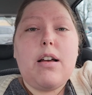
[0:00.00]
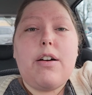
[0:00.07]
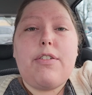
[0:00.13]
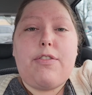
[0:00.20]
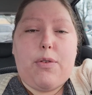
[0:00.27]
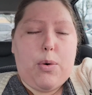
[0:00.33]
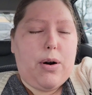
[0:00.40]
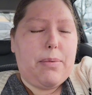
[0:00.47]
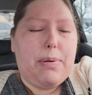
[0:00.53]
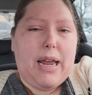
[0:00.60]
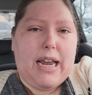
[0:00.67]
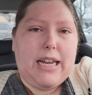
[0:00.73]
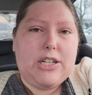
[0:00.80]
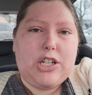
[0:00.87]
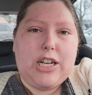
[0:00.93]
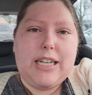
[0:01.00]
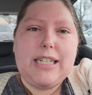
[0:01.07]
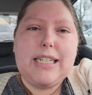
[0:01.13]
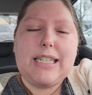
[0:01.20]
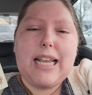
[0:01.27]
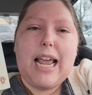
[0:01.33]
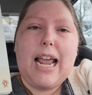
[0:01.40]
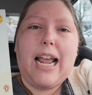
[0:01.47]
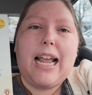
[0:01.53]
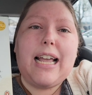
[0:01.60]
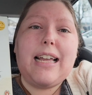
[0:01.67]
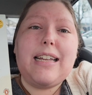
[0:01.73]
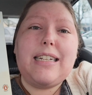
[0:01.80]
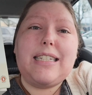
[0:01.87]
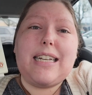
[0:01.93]
4 pages,
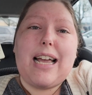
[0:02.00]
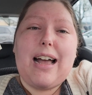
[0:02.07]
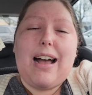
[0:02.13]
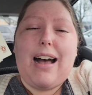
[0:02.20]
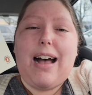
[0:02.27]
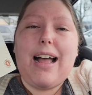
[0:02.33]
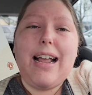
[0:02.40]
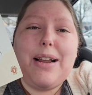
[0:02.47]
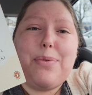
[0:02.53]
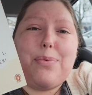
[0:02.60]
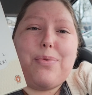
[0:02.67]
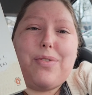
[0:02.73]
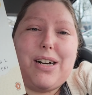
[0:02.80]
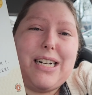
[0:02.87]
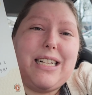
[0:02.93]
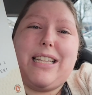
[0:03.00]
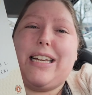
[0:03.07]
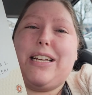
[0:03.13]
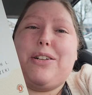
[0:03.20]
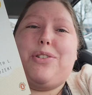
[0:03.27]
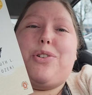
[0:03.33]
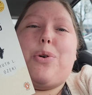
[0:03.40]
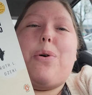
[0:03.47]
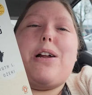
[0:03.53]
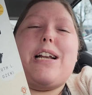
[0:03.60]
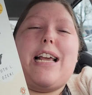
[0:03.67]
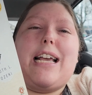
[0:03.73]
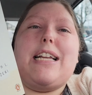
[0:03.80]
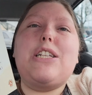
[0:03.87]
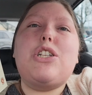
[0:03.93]
and I really enjoyed
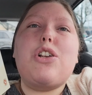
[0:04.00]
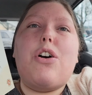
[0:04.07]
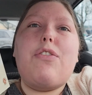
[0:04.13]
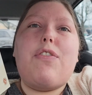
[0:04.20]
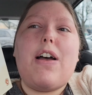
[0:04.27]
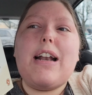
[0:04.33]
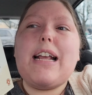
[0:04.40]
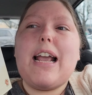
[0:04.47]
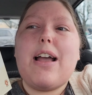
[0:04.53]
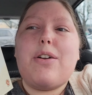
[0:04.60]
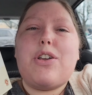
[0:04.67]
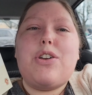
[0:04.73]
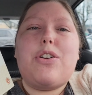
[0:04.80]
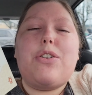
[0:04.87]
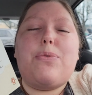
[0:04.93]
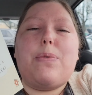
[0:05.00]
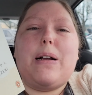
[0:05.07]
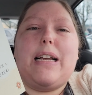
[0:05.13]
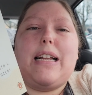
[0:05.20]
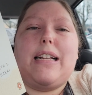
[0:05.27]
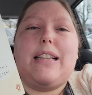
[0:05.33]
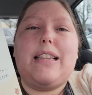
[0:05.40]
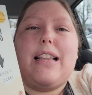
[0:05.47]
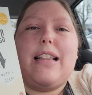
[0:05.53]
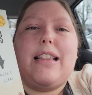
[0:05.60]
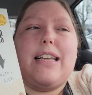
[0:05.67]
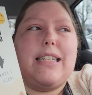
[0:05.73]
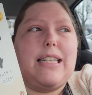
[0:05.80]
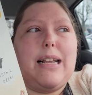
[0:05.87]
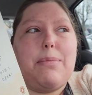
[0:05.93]
it. It's so funny how you can read
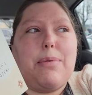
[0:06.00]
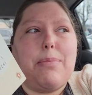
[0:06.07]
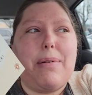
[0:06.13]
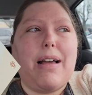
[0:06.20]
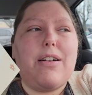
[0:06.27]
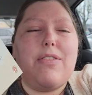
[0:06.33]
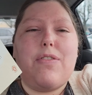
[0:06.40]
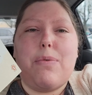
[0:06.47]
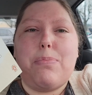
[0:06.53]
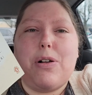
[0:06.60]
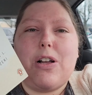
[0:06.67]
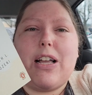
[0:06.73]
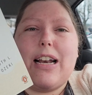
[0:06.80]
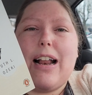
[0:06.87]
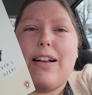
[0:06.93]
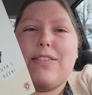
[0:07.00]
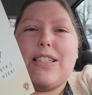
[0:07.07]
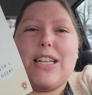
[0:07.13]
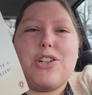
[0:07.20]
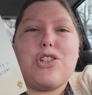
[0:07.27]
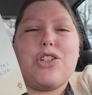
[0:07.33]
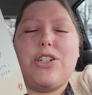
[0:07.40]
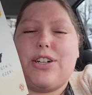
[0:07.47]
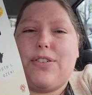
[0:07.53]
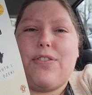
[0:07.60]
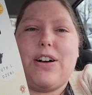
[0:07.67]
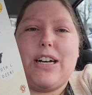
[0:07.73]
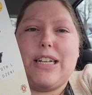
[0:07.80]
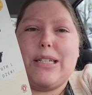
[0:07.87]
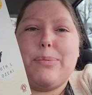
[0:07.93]
the same amount of a book and have such
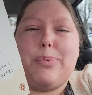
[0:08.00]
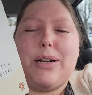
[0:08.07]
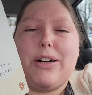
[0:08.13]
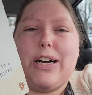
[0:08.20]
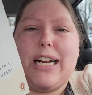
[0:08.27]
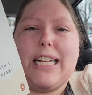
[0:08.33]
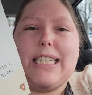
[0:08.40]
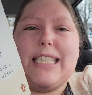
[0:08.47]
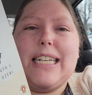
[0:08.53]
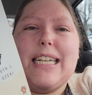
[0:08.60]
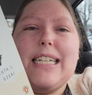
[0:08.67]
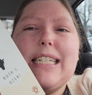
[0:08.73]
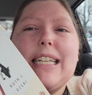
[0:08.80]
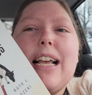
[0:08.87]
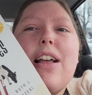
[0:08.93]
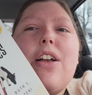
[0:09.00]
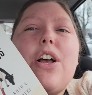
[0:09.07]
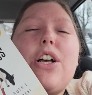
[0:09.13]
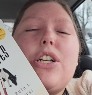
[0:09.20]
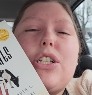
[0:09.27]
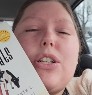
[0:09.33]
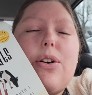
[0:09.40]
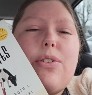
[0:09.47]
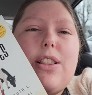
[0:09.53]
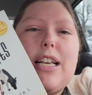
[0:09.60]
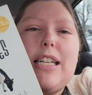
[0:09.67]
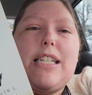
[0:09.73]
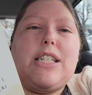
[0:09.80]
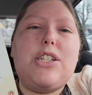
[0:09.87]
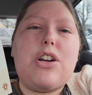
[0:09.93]
different experiences. So
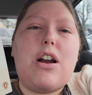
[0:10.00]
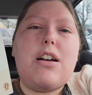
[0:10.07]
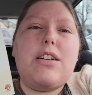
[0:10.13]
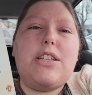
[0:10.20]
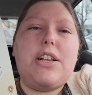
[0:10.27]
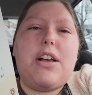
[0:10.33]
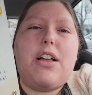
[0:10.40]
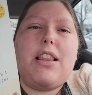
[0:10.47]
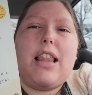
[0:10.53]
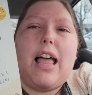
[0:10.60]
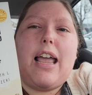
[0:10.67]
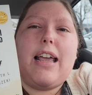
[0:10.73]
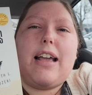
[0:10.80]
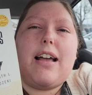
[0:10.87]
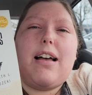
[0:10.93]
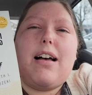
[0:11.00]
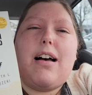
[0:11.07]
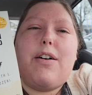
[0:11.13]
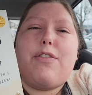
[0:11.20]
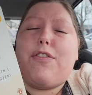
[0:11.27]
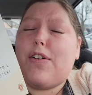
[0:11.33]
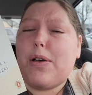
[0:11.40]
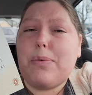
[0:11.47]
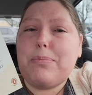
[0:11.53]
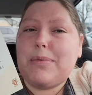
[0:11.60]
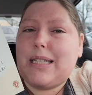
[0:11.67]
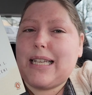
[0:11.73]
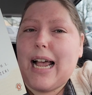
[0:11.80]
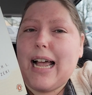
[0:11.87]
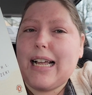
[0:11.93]
this starts on like a film
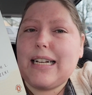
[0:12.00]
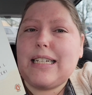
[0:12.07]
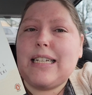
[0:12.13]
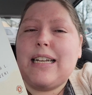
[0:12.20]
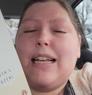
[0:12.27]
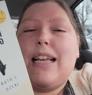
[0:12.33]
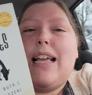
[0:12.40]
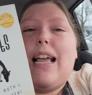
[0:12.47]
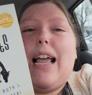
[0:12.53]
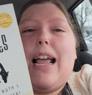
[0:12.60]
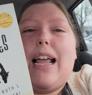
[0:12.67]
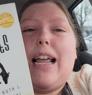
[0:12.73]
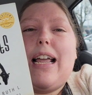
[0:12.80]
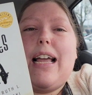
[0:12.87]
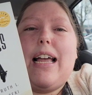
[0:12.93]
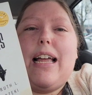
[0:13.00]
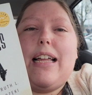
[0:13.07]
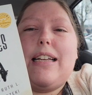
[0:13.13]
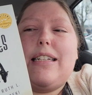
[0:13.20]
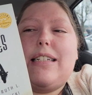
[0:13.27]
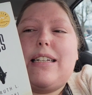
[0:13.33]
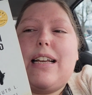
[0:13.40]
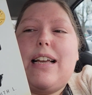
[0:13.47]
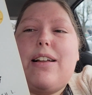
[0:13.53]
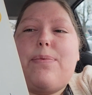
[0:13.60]
set, and